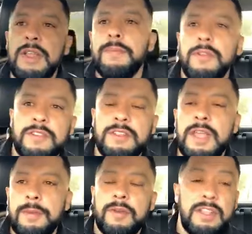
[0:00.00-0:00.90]
how liberals
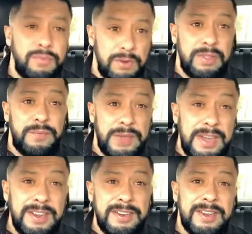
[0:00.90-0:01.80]
and Democrats were
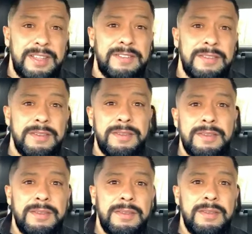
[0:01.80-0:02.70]
defending this.
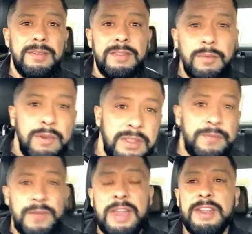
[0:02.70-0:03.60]
They were
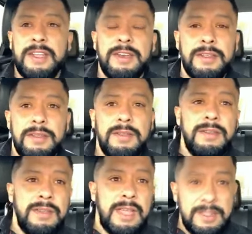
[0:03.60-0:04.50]
defending
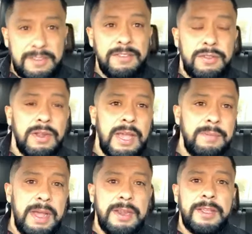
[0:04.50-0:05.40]
Qasem
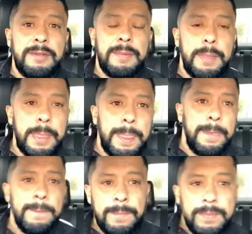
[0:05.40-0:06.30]
Soleimani.
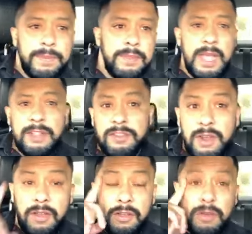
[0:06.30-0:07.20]
Not too
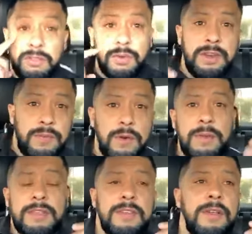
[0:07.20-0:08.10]
long ago, 3 or
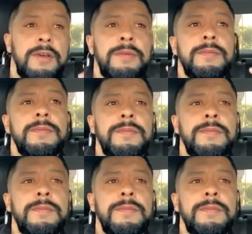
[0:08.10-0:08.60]
4 weeks ago,